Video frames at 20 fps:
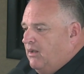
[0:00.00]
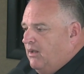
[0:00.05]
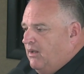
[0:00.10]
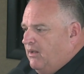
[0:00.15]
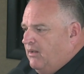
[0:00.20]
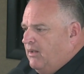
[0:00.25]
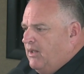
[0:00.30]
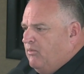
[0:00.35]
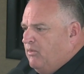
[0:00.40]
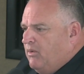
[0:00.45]

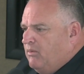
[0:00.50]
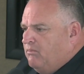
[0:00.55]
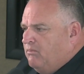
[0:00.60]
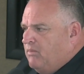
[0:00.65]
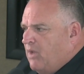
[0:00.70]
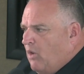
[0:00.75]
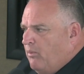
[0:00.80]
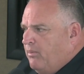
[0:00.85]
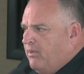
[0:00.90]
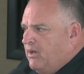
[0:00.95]
It would
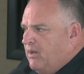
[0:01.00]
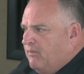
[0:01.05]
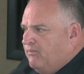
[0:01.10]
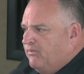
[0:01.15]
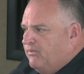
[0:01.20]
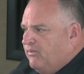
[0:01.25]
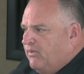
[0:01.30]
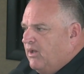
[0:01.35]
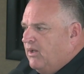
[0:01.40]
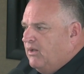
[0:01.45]
open
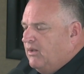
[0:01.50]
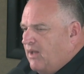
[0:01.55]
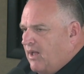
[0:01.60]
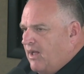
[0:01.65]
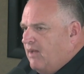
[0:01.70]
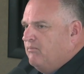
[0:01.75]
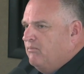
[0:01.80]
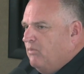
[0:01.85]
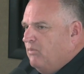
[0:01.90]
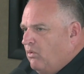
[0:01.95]
up for a
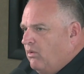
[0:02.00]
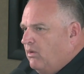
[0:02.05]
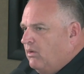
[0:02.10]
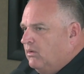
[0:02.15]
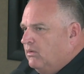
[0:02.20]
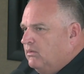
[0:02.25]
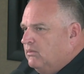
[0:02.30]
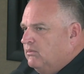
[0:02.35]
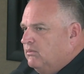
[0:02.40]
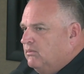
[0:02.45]
lot
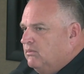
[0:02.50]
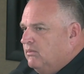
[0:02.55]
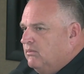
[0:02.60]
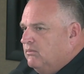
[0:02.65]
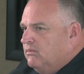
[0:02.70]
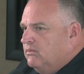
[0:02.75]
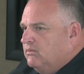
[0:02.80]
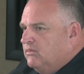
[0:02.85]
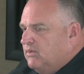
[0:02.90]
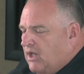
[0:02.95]
more
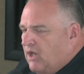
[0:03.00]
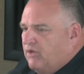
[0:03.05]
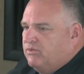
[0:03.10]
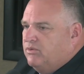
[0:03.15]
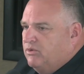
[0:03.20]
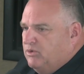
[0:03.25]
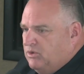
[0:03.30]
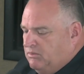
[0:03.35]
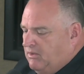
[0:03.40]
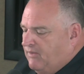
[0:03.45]

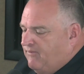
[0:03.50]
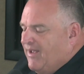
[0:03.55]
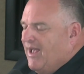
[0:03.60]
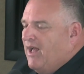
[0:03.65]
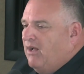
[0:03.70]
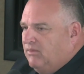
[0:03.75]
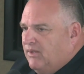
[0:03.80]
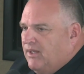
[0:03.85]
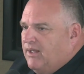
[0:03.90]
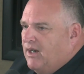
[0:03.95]
lawsuits to be
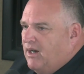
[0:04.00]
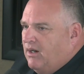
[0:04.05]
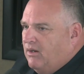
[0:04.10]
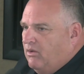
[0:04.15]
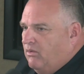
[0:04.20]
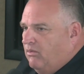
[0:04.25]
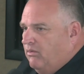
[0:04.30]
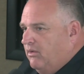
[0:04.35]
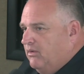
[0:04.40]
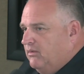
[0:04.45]
filed in our
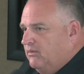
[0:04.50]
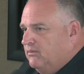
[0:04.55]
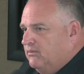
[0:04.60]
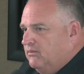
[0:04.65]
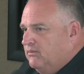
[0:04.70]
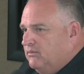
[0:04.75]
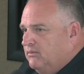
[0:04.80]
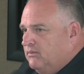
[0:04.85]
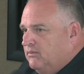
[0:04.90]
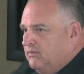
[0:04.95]
court.
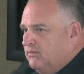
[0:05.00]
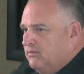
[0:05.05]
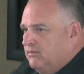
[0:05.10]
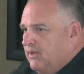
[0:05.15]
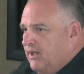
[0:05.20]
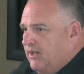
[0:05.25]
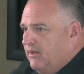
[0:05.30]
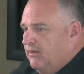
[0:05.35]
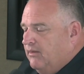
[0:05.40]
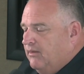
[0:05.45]

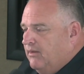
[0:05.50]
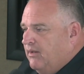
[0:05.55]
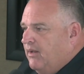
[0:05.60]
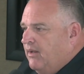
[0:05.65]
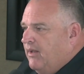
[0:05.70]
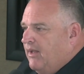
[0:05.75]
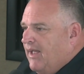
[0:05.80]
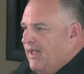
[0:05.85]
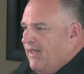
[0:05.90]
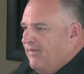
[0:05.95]
And
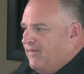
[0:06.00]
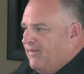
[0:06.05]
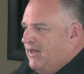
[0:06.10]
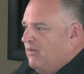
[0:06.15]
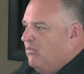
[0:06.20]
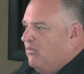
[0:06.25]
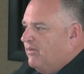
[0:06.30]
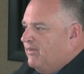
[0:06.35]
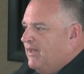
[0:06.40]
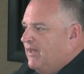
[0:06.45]
I
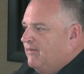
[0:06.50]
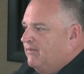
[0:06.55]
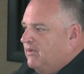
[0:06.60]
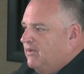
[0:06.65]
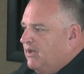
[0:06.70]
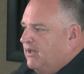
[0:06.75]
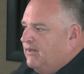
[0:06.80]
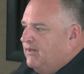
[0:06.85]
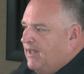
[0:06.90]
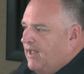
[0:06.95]
think what they've
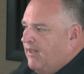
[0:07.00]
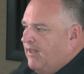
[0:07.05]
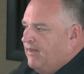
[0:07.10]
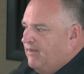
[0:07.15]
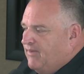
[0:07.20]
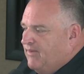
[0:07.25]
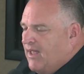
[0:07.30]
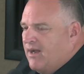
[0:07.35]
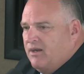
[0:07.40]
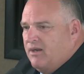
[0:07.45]
done now,
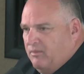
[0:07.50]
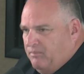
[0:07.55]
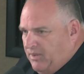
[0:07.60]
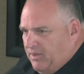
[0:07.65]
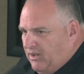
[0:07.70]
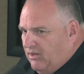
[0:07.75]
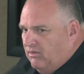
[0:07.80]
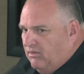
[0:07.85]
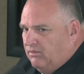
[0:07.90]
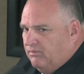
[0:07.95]
they've got an
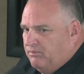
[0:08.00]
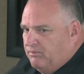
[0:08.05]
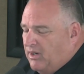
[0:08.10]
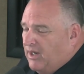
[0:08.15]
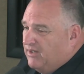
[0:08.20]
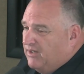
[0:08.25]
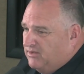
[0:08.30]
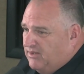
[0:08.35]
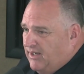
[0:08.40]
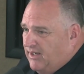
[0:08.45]
appeal
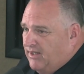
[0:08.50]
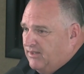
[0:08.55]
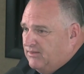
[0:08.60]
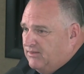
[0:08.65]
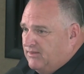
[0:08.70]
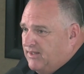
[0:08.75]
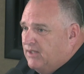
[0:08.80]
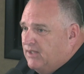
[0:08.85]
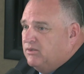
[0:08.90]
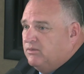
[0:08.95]
process
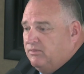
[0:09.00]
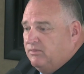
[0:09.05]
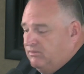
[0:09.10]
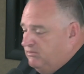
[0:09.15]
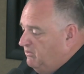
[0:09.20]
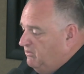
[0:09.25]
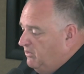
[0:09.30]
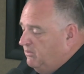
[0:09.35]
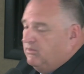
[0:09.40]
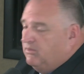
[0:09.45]
that's
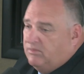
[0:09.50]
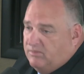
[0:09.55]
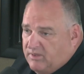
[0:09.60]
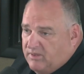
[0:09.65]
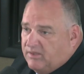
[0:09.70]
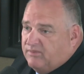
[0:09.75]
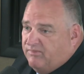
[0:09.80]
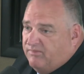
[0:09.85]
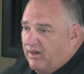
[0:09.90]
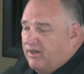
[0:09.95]

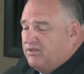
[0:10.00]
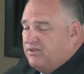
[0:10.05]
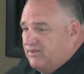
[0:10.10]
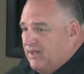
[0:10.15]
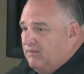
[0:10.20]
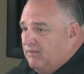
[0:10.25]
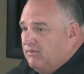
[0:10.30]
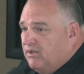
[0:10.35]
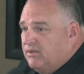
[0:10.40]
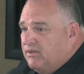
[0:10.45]
very
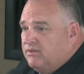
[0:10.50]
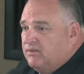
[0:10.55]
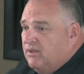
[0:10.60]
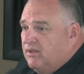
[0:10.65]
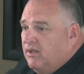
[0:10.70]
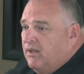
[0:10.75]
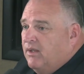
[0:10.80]
seamless.